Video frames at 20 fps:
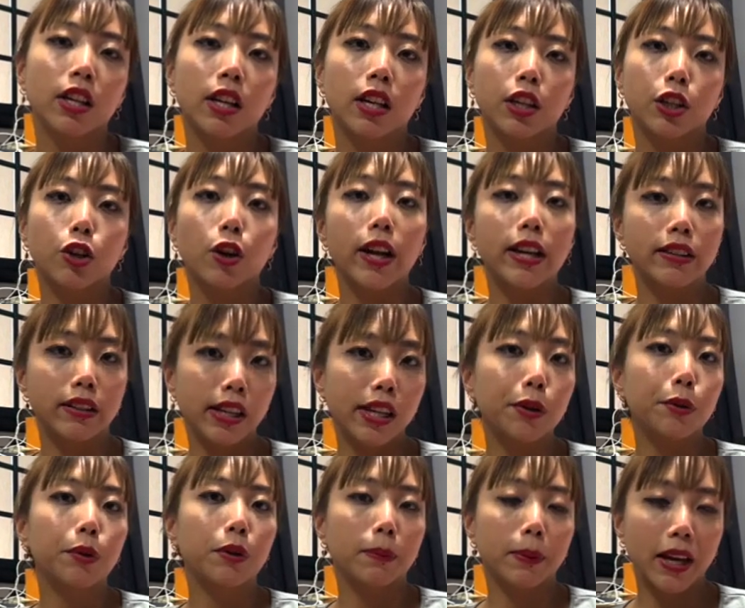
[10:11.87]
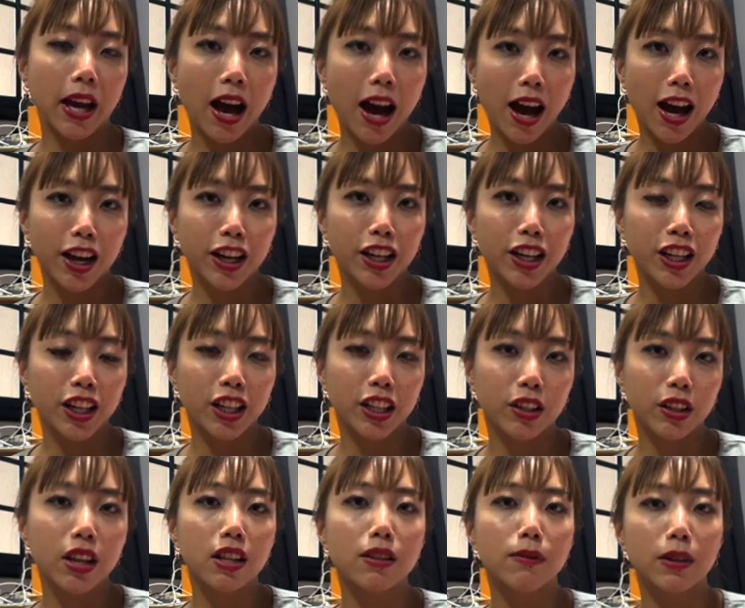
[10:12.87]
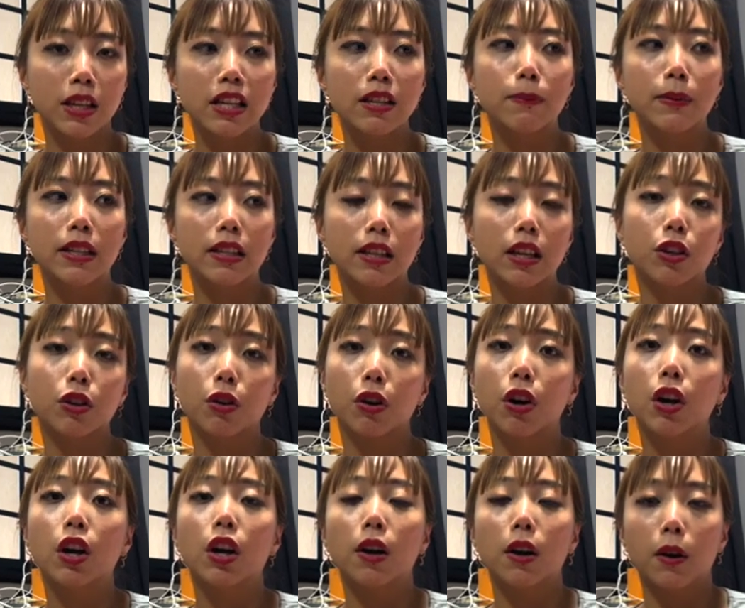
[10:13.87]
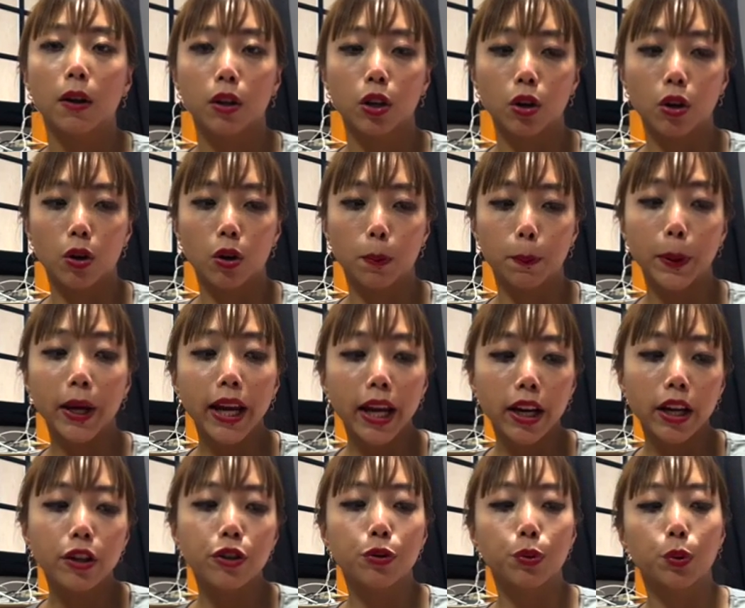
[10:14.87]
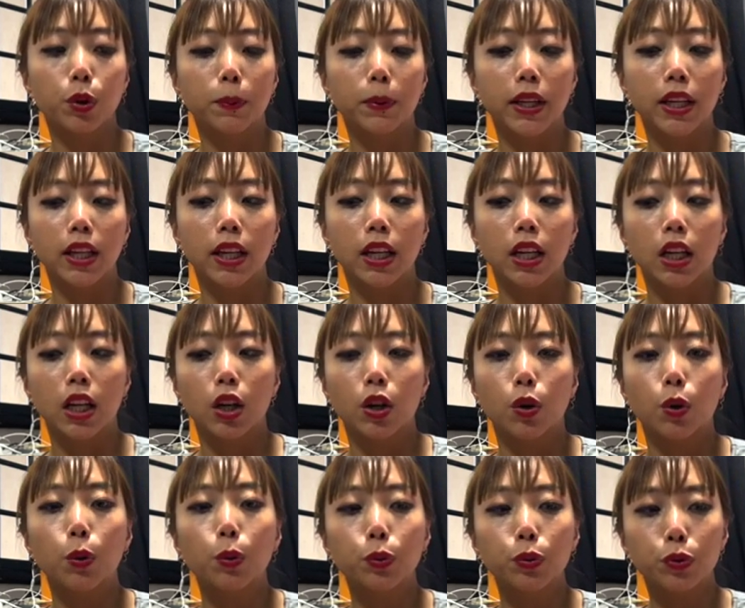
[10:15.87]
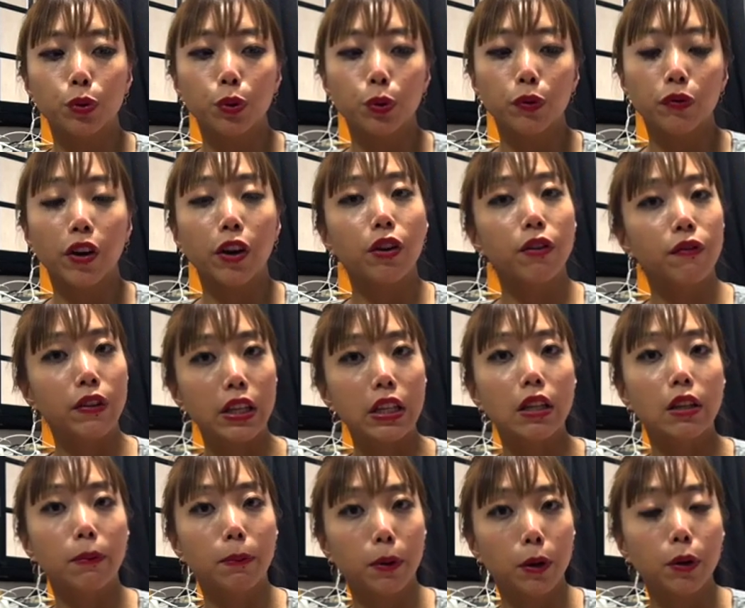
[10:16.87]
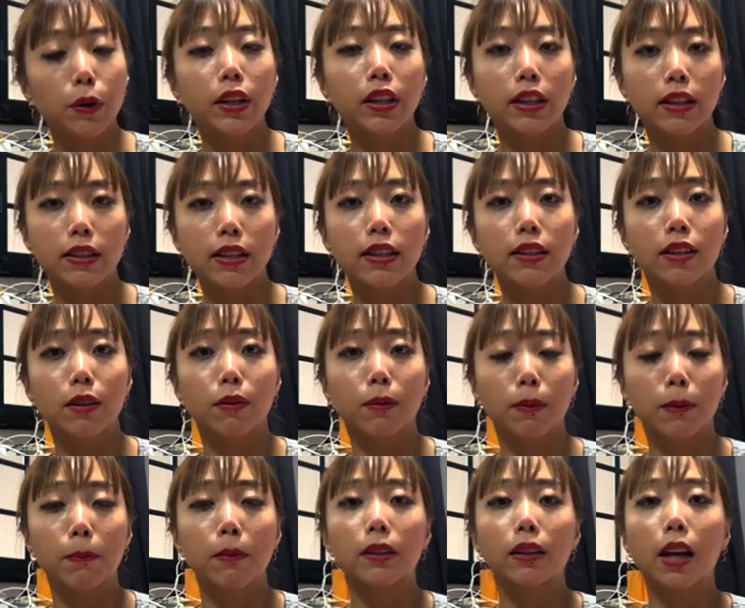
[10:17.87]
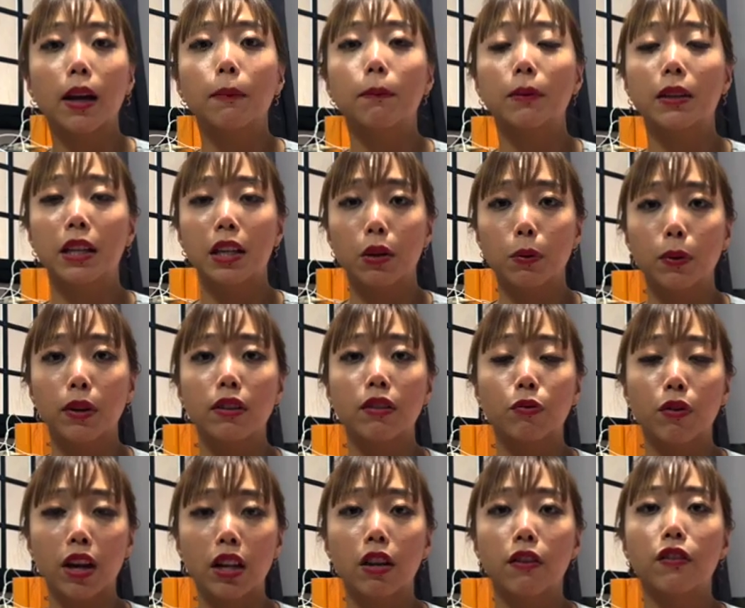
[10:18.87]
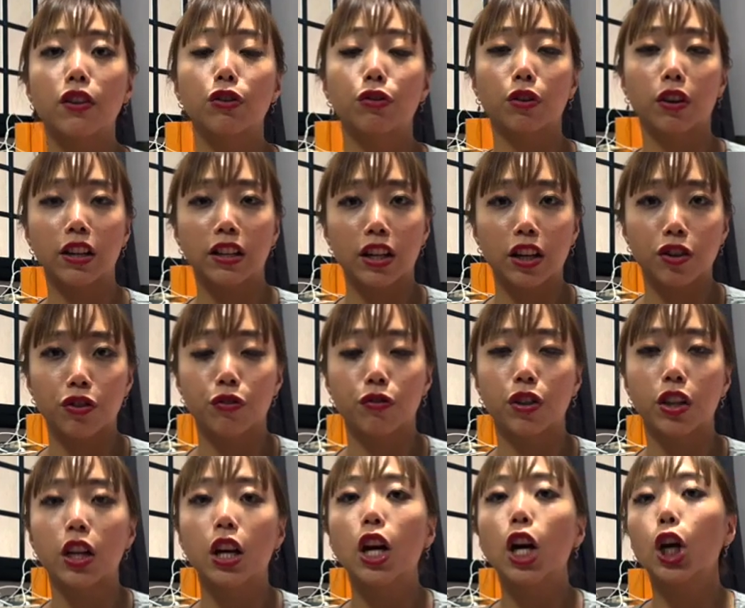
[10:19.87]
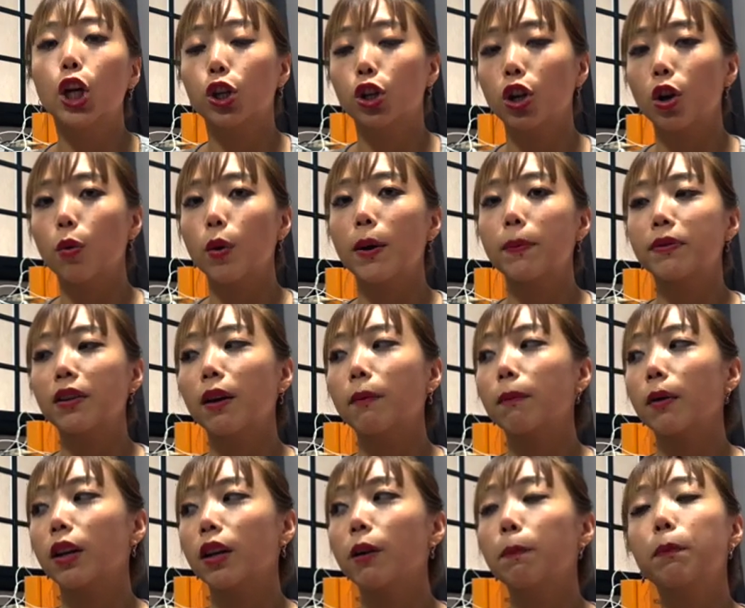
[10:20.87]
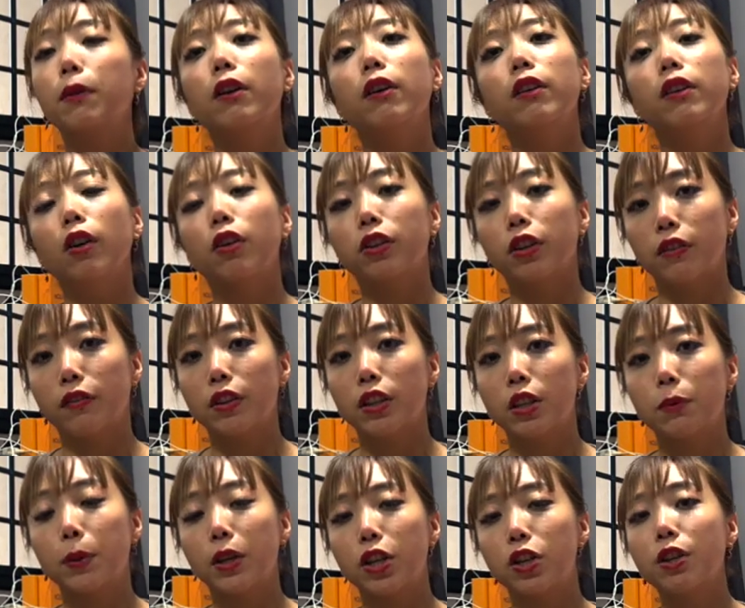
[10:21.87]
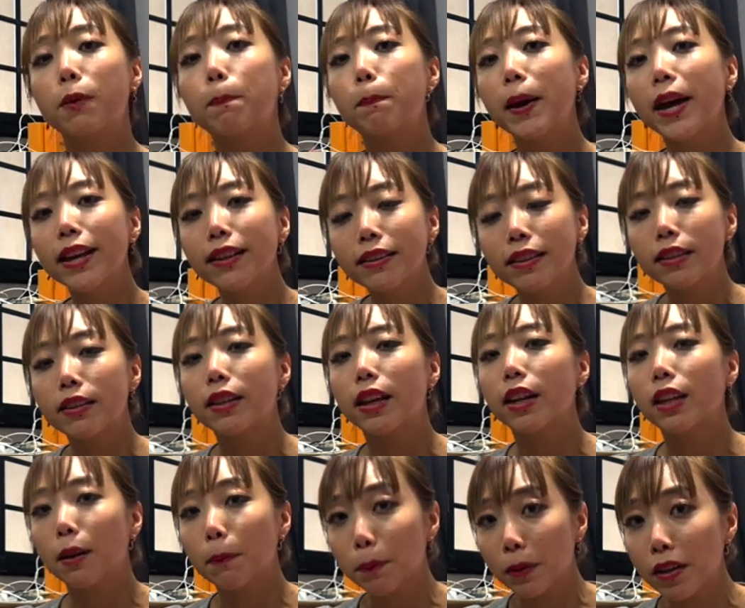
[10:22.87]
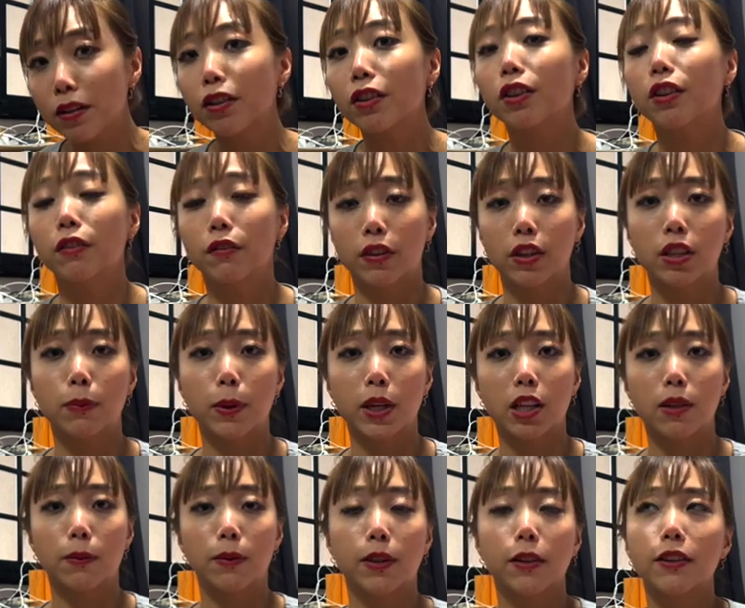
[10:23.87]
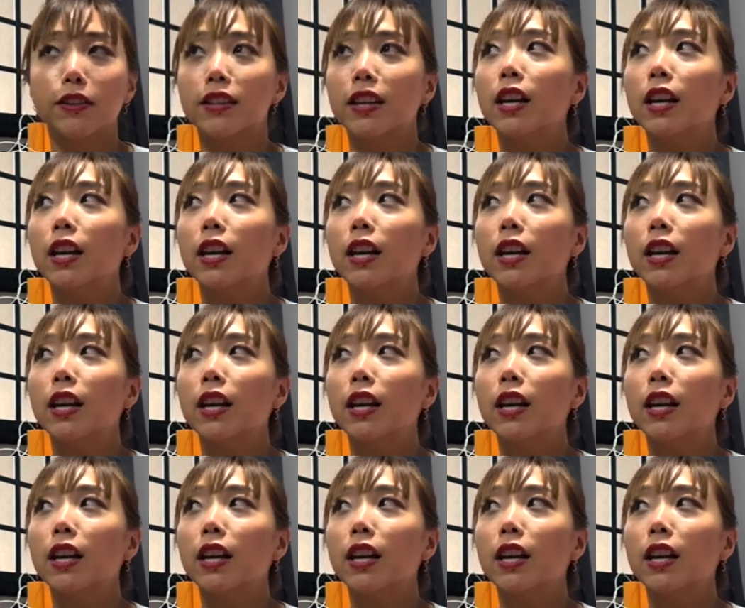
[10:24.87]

your SEO will be high. This means that your page will be also very visible, in the sense that when people type keywords relevant to your industry, your website might appear on the first page. The best is that it appears on the first page because